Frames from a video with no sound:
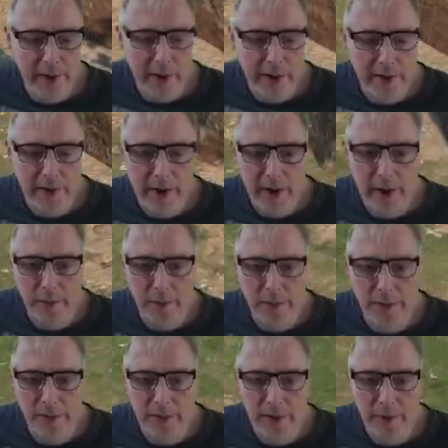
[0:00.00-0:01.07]
end
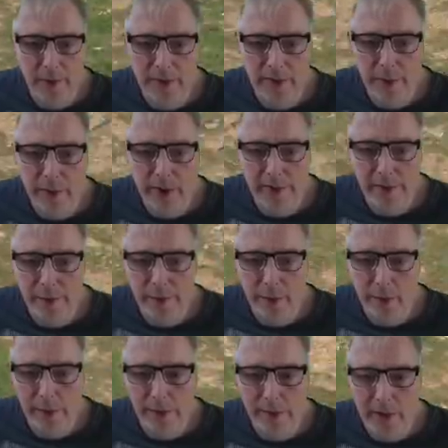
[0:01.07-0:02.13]
games, especially playing
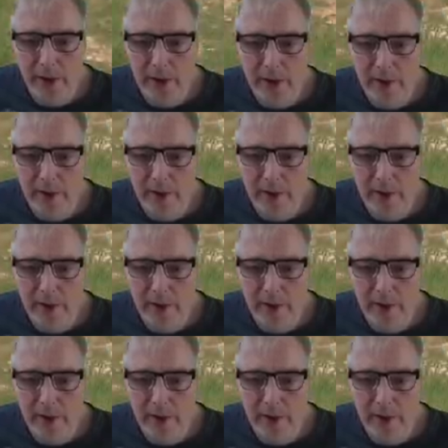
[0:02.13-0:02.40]
Supremacy